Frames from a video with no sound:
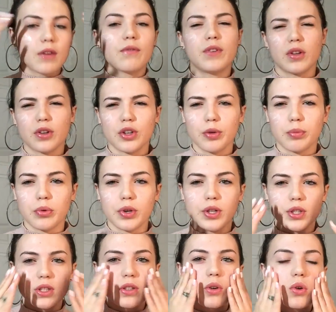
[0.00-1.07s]
fill in your
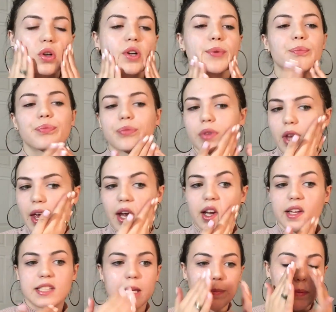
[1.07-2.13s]
pores or
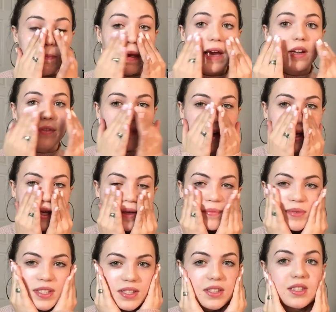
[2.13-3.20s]
any type of mattifying,
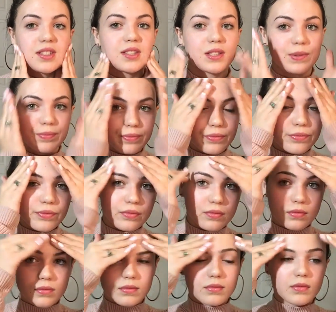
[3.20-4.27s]
this is
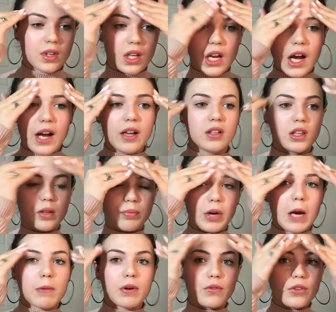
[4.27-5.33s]
not the
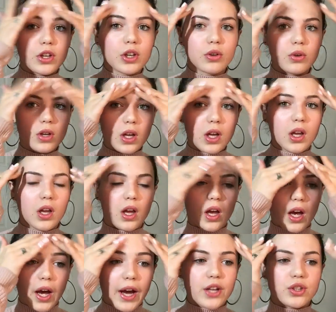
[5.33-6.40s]
primer for you.
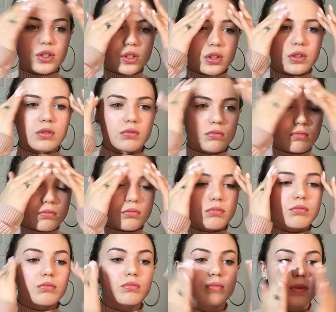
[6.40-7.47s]
I just
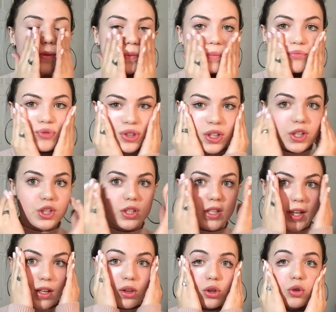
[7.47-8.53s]
really just
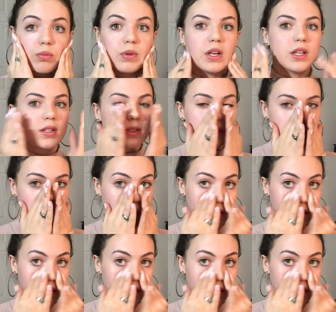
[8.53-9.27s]
like a luminous